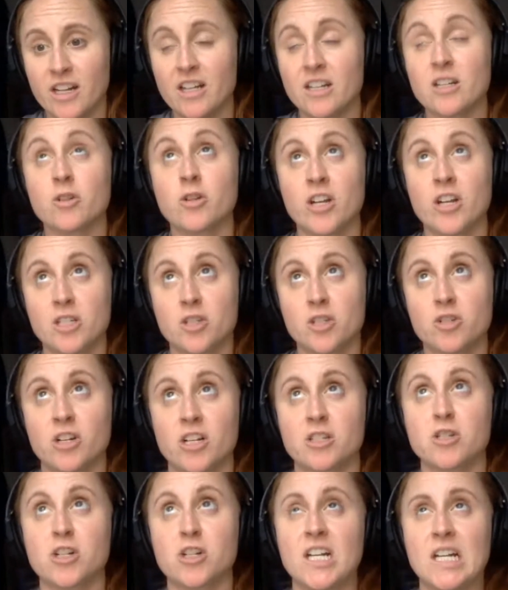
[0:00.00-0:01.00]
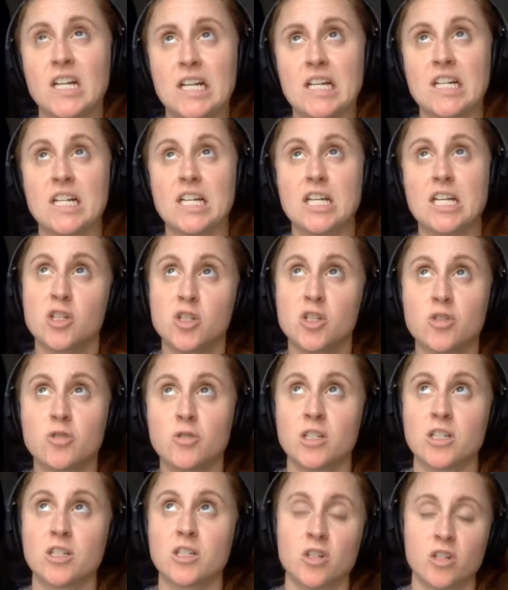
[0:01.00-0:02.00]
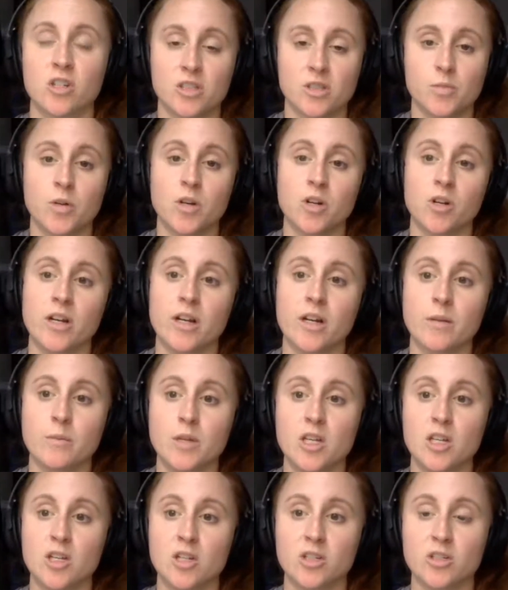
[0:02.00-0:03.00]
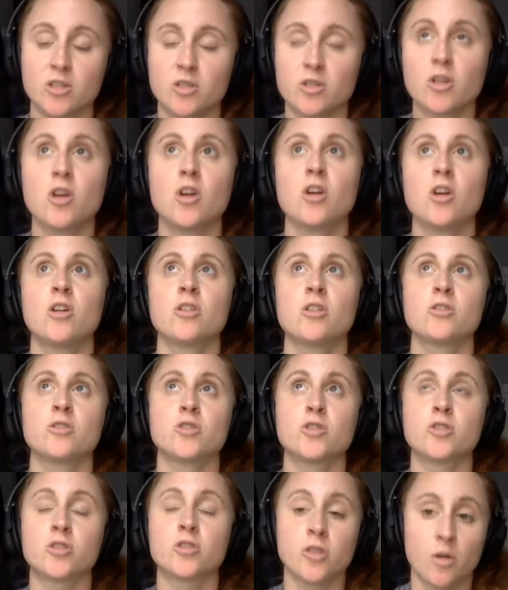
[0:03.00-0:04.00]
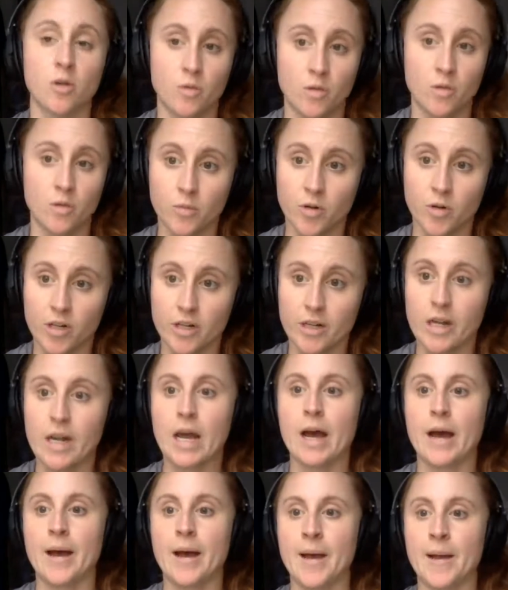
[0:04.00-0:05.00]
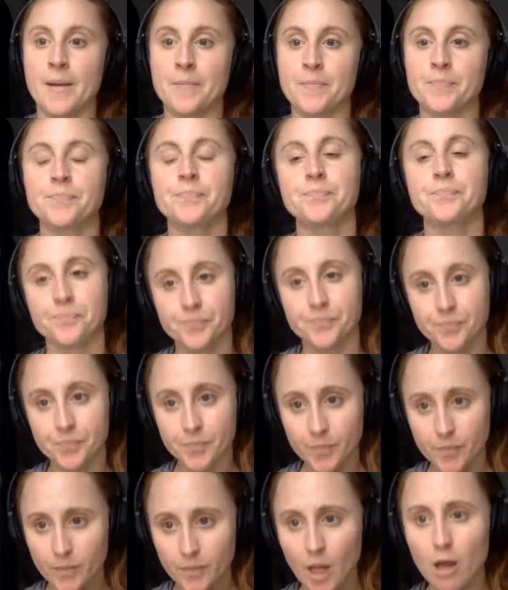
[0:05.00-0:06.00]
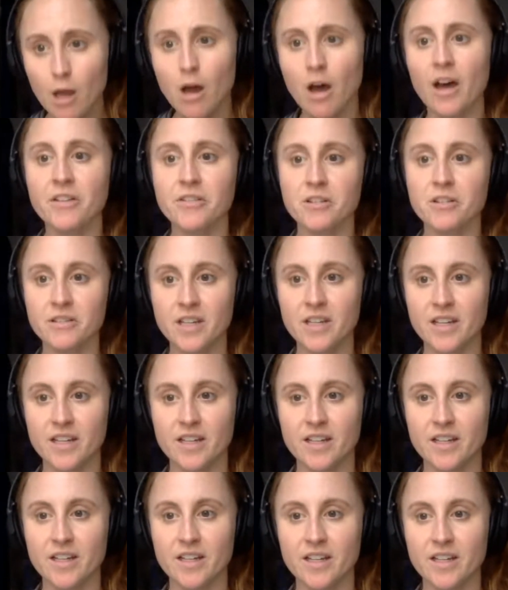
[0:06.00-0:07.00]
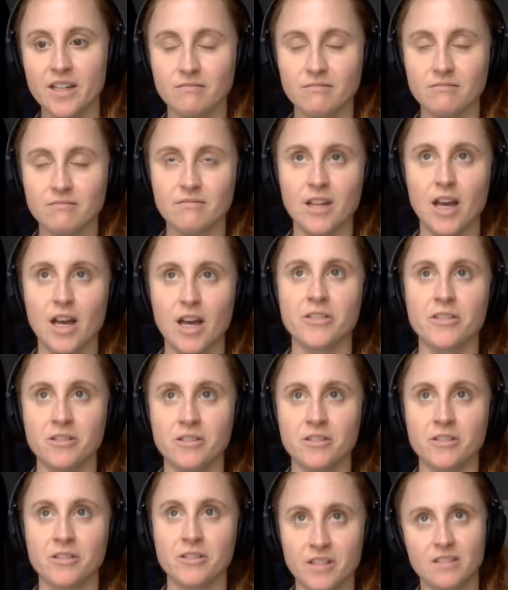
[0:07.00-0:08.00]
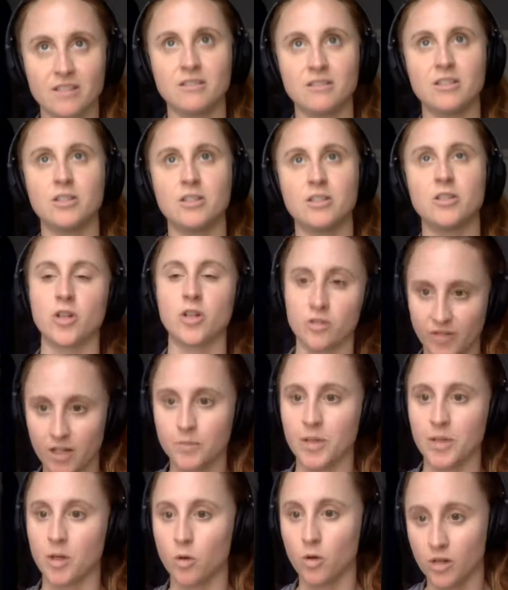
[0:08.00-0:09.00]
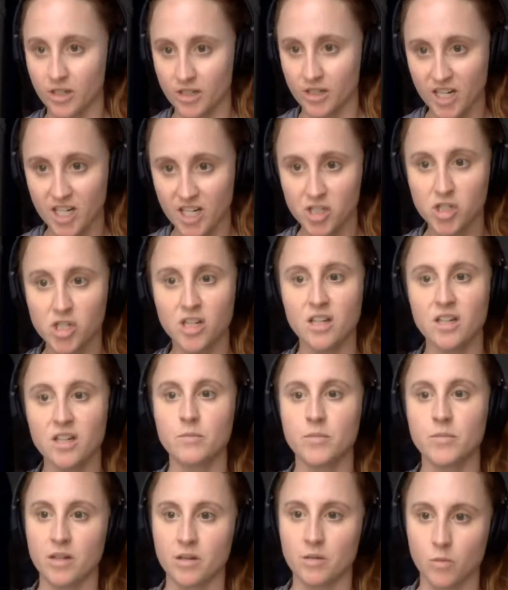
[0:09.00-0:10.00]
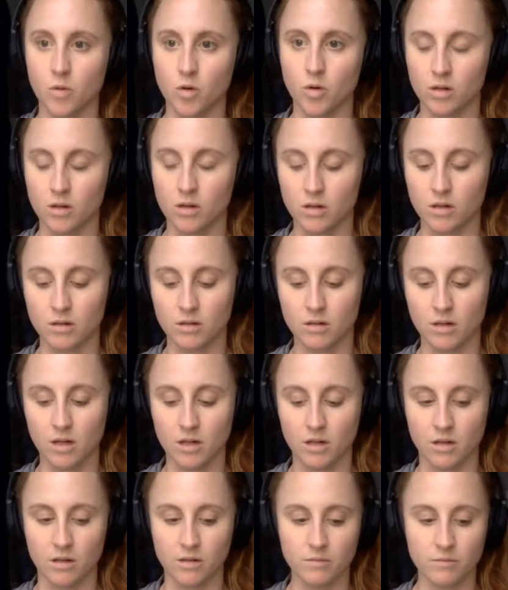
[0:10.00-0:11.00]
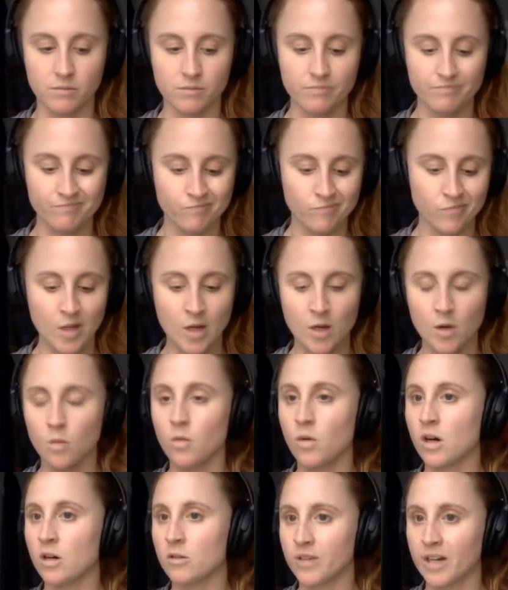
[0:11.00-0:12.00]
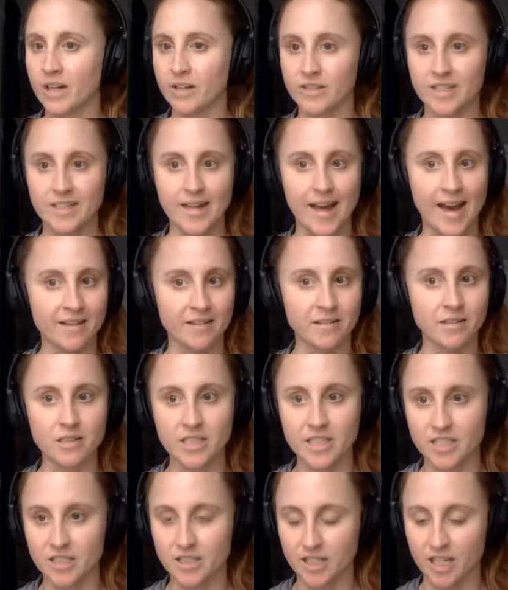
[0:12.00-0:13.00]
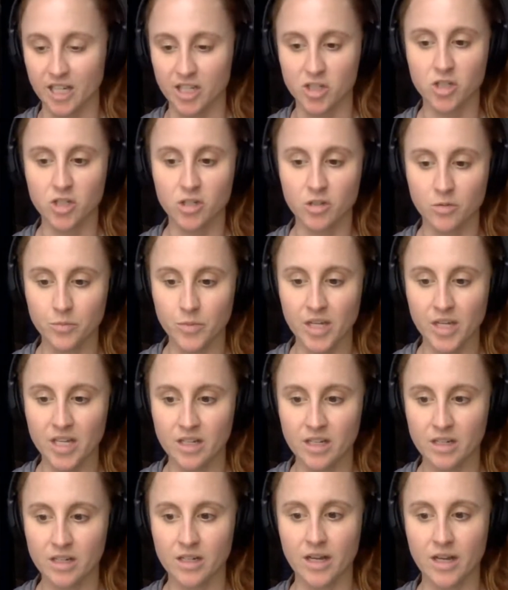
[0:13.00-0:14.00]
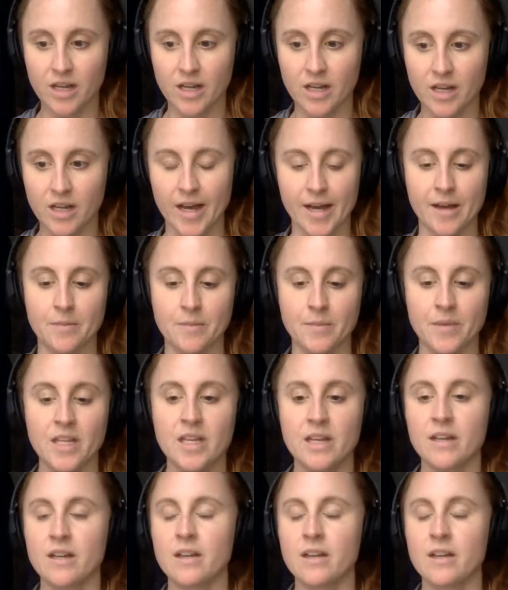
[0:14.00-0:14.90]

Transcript: integrated strength training into an endurance program is so important. Other than developing coordination, be a more well-rounded athlete / human, and